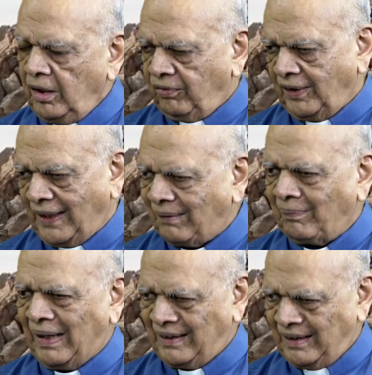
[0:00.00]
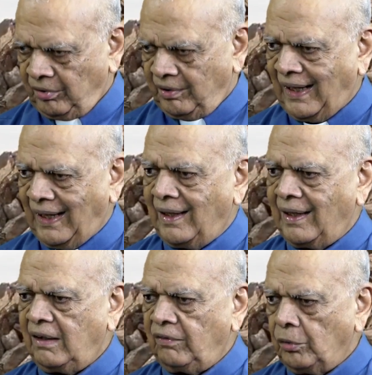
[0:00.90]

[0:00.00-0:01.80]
For that matter, today, if you